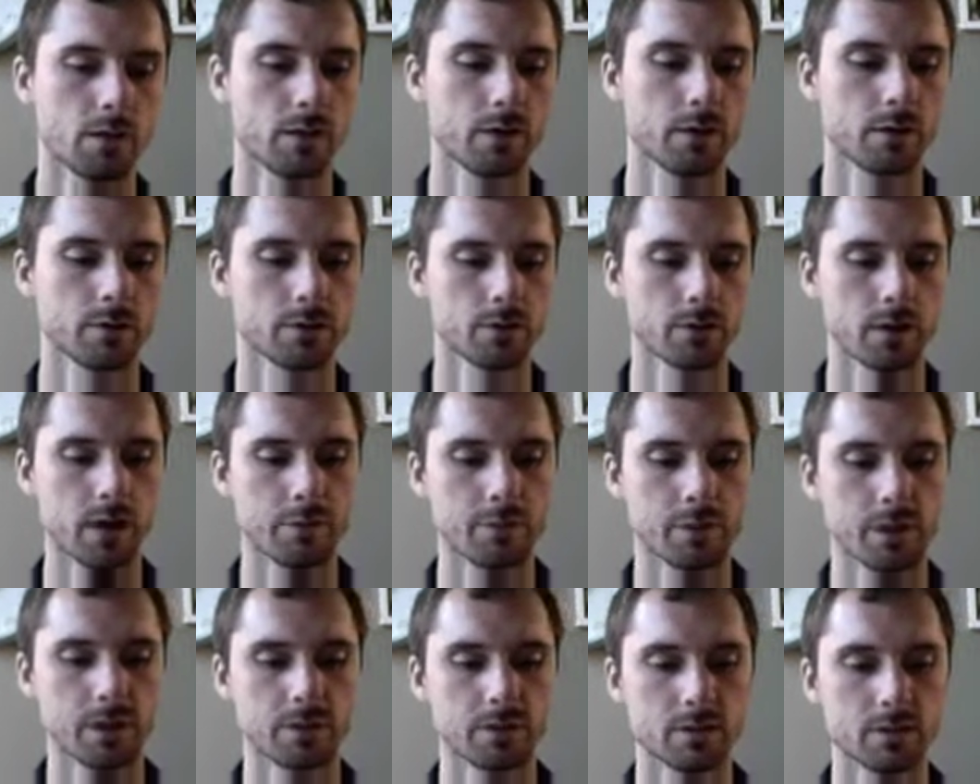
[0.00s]
So that
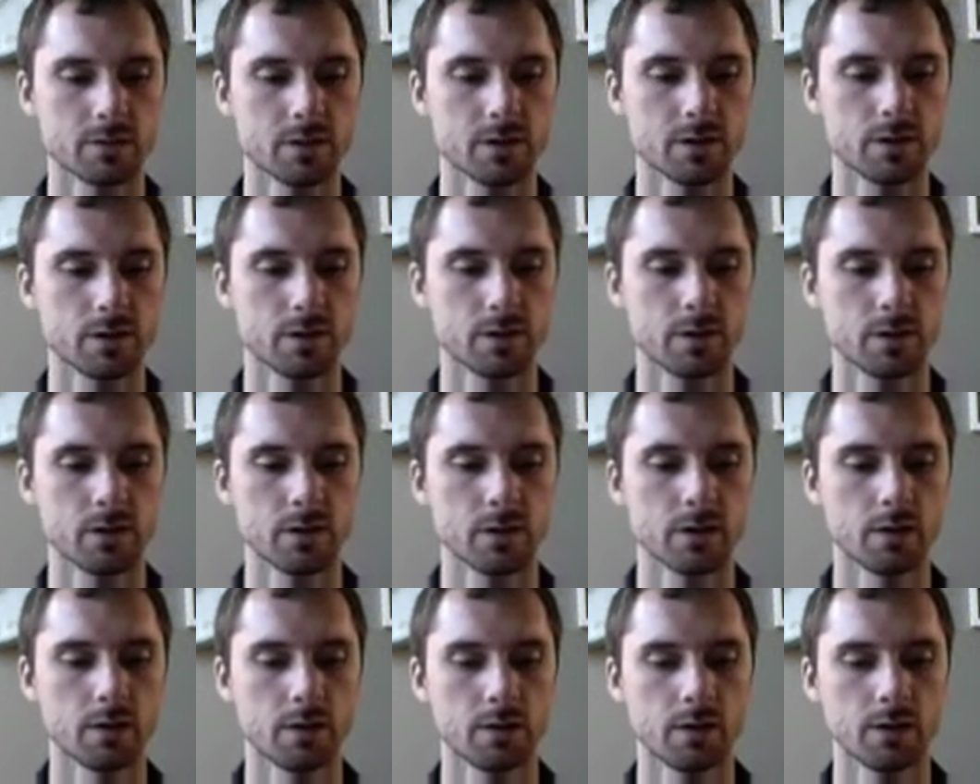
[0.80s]
means
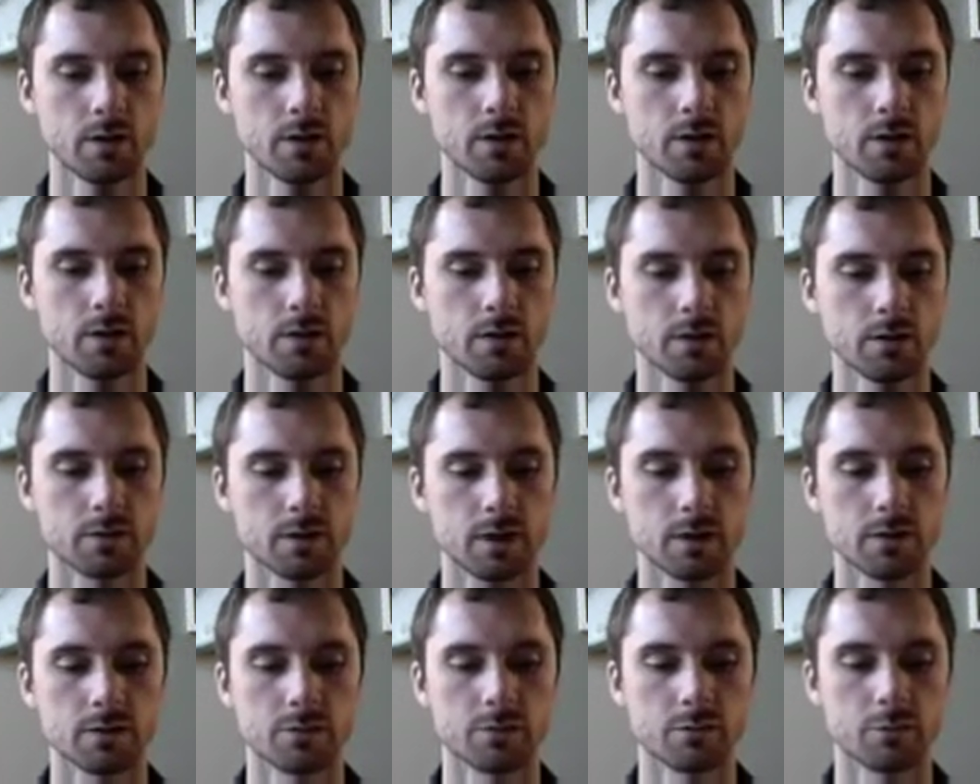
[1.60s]
it
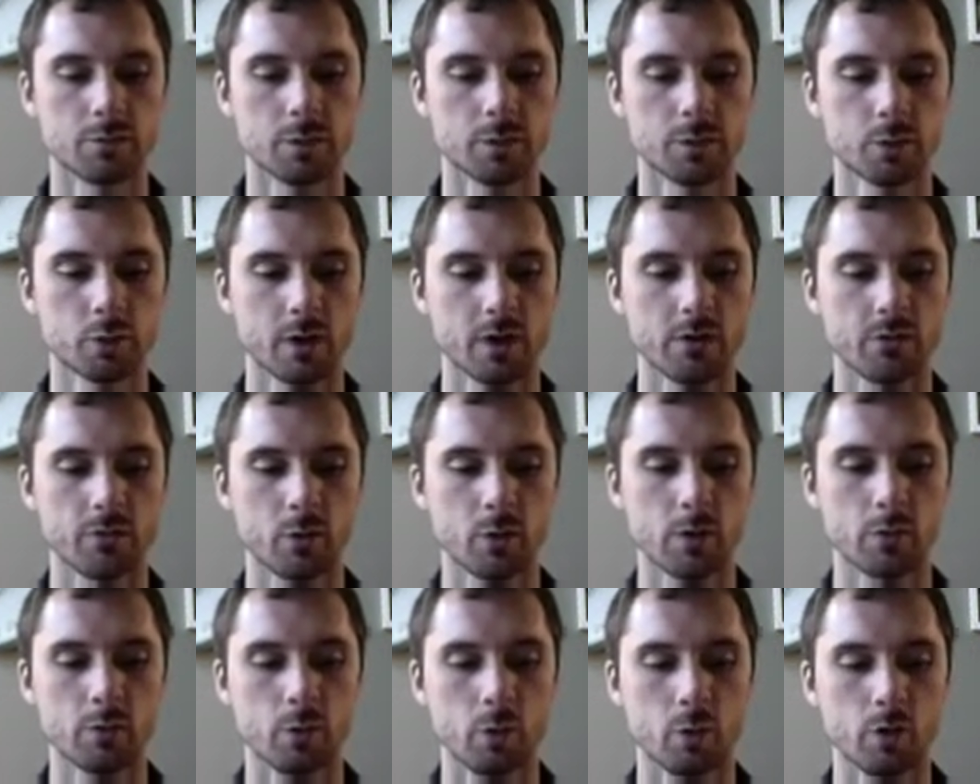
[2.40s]
says
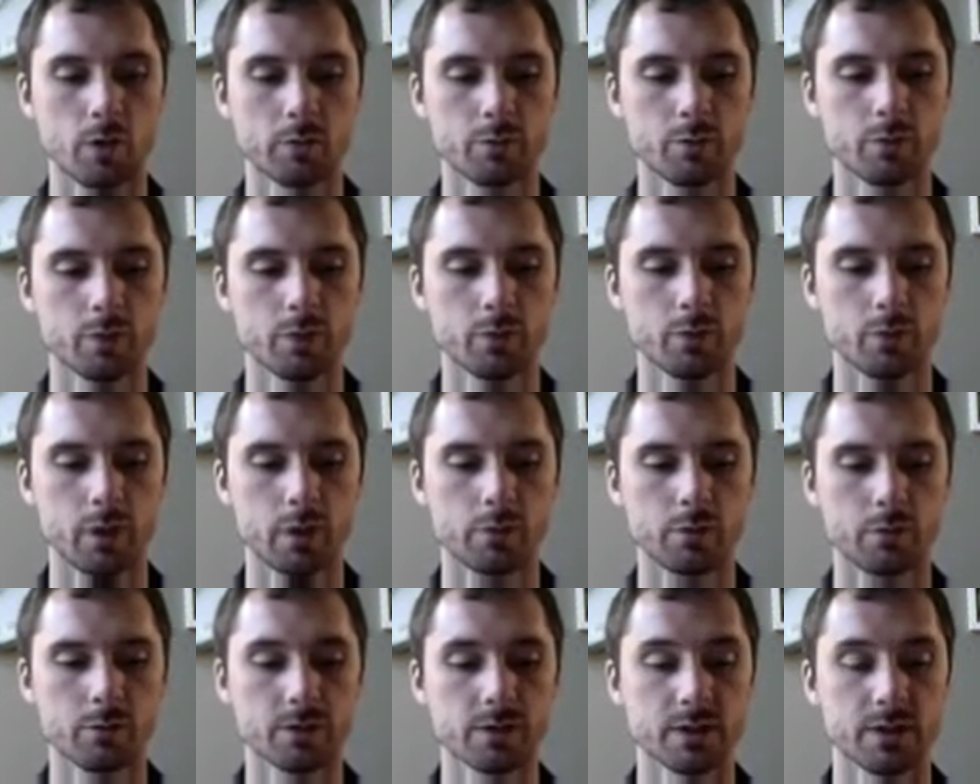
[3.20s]
24 more blue
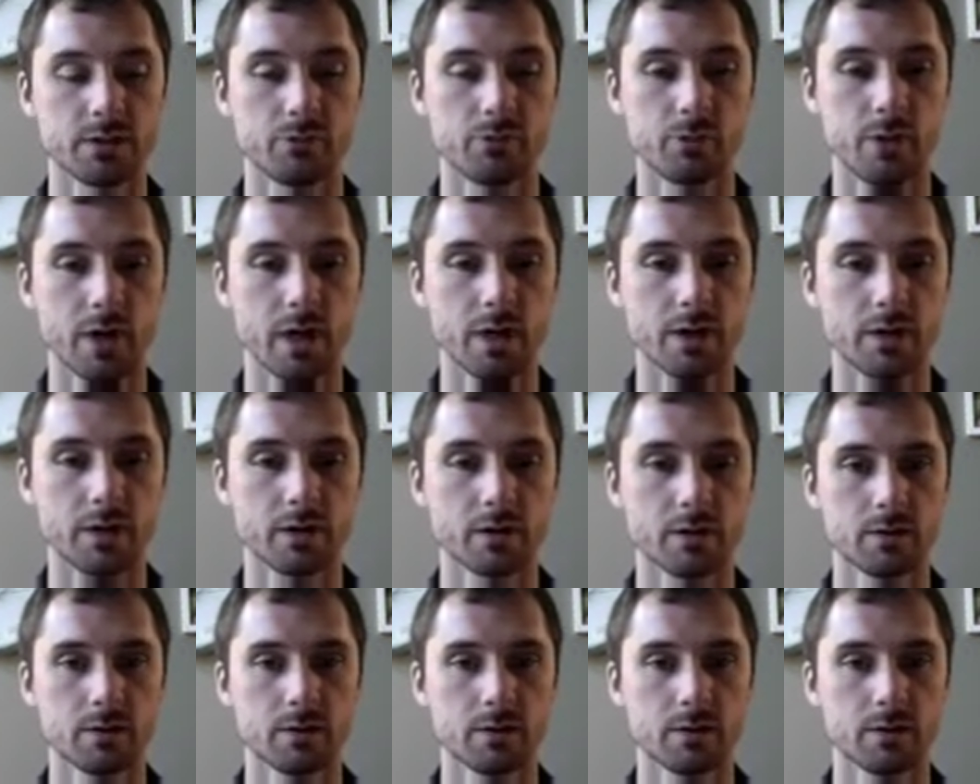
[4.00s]
marbles than red.